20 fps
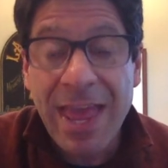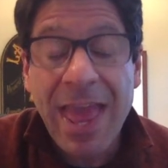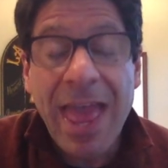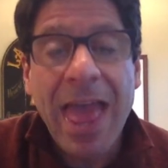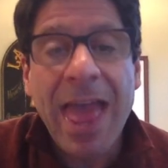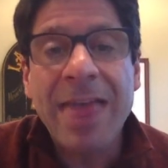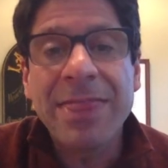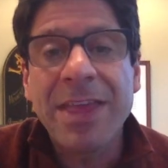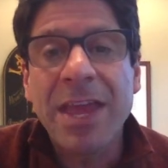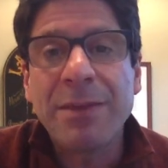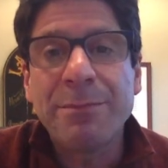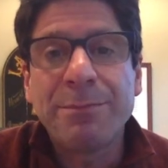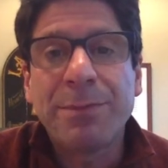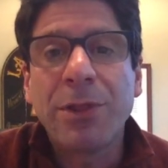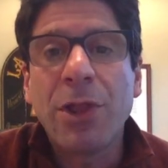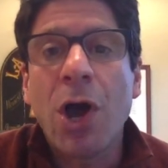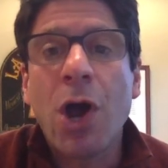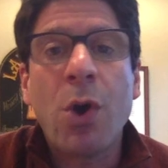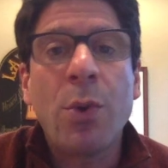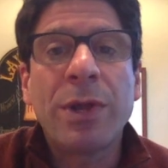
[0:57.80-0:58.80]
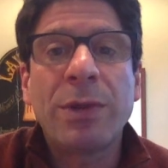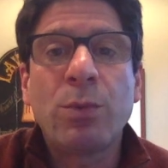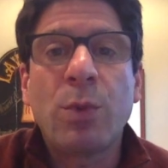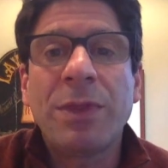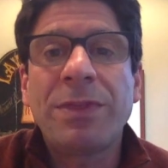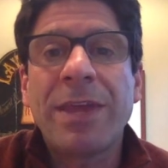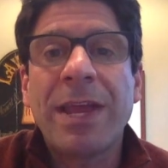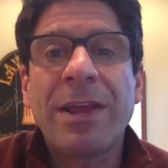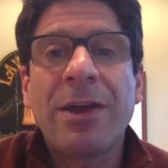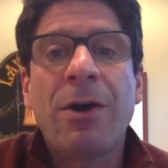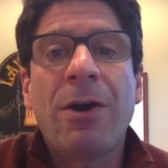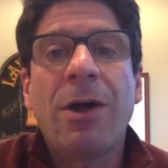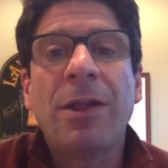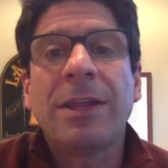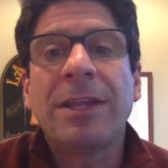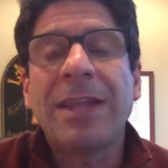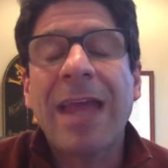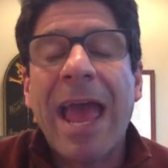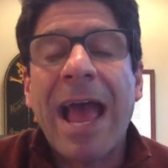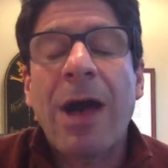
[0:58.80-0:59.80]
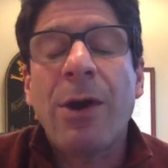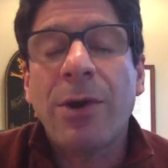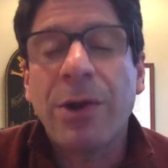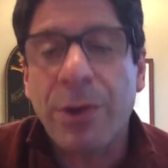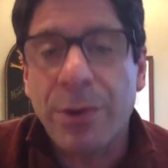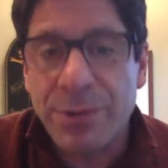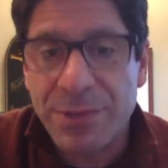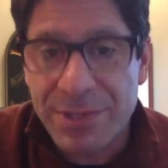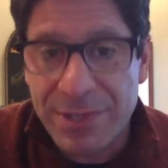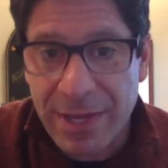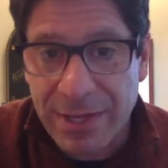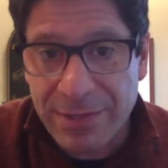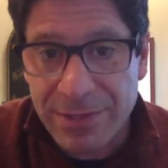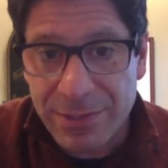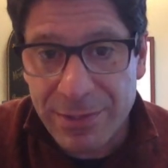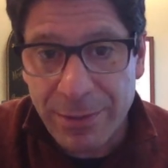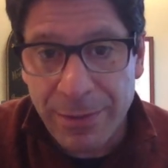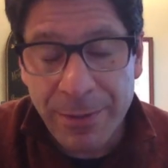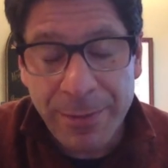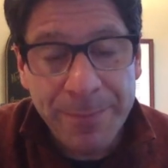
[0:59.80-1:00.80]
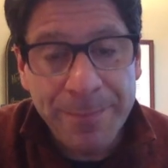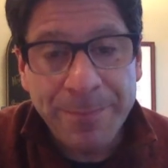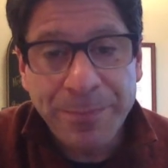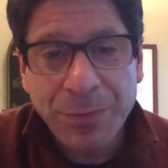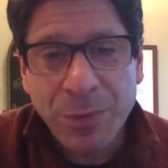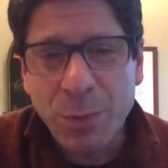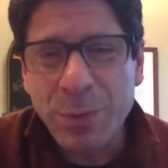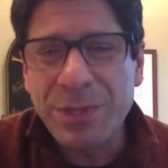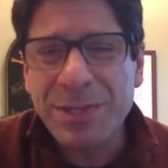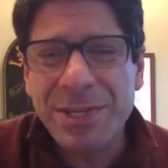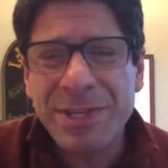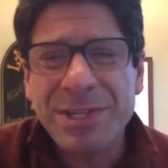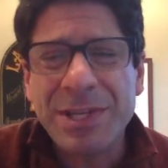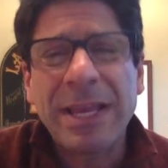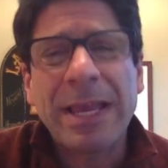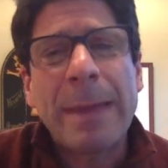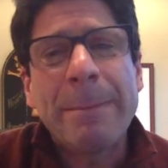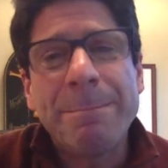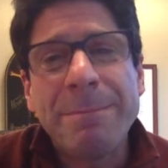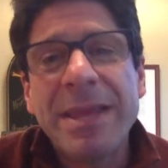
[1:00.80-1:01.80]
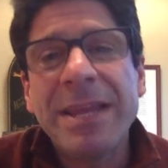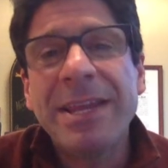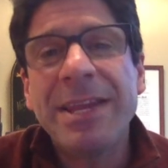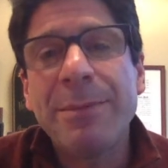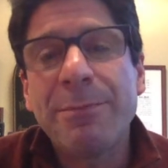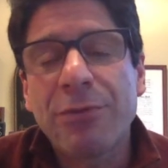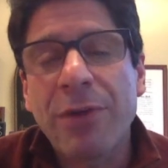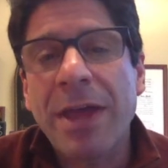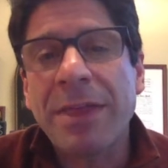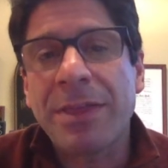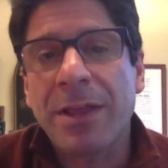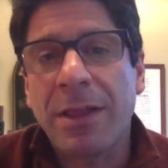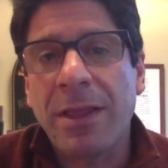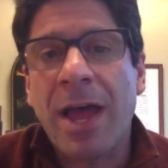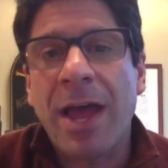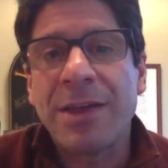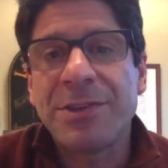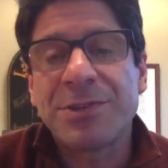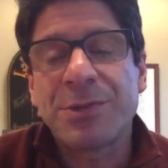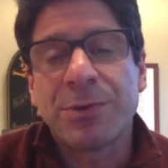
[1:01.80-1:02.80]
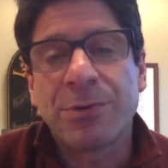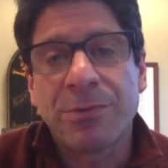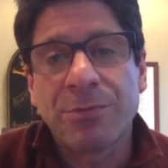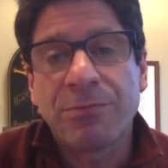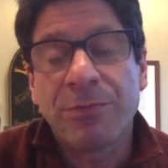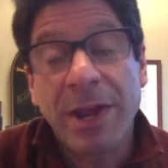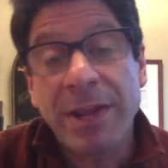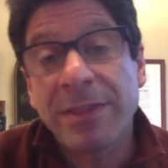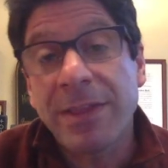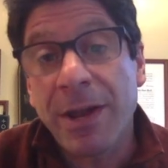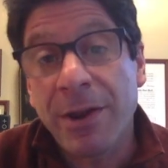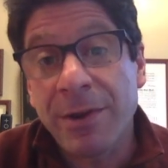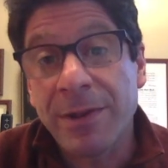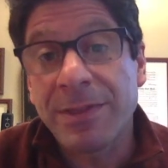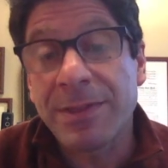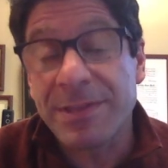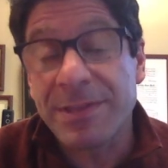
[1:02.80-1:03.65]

and then blow in what they call an alco sensor, which is like a mini breathalyzer right there at the